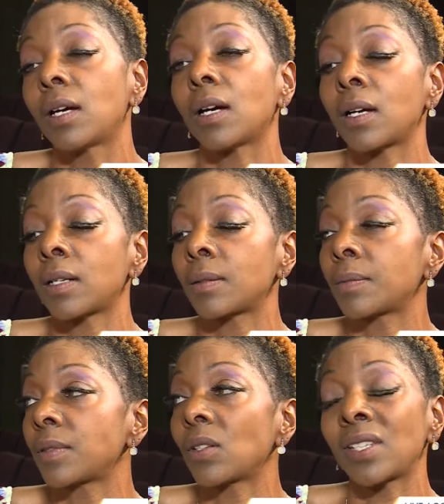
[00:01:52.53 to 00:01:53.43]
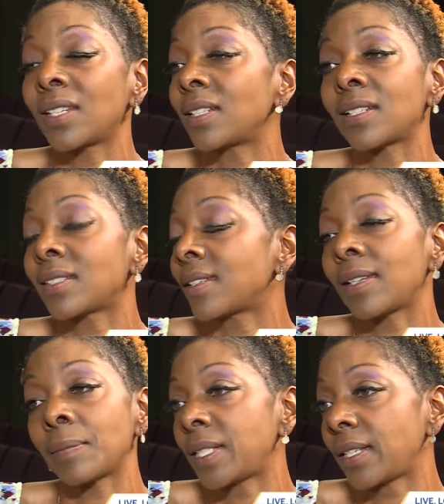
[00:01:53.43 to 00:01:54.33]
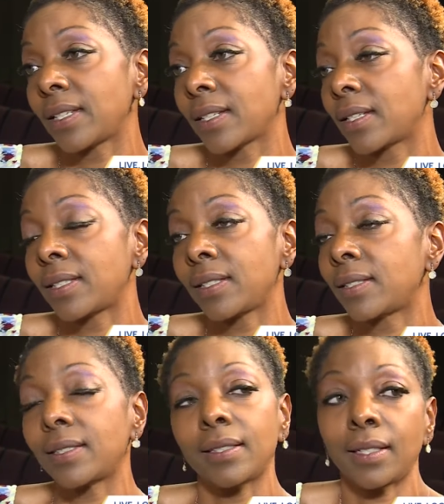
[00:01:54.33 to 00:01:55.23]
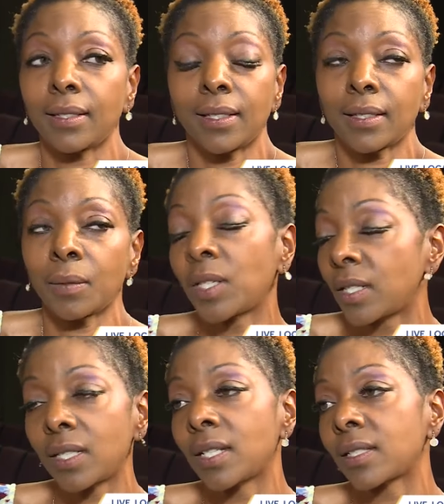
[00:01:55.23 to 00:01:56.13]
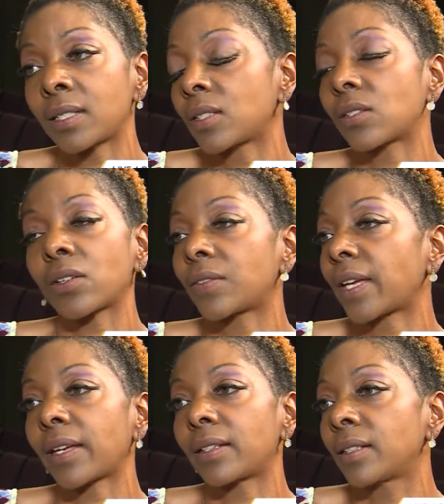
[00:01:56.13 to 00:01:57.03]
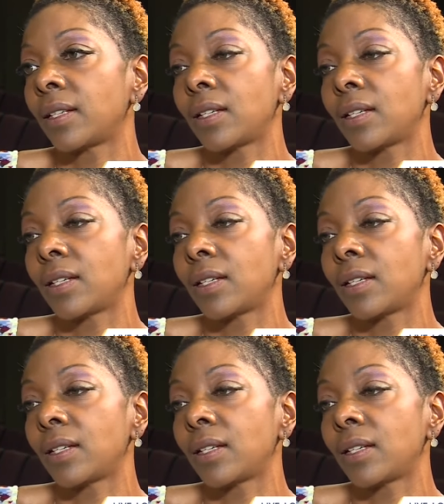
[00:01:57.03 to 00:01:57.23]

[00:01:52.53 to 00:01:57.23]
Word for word: um, so that it doesn't sit empty because this community doesn't deserve that.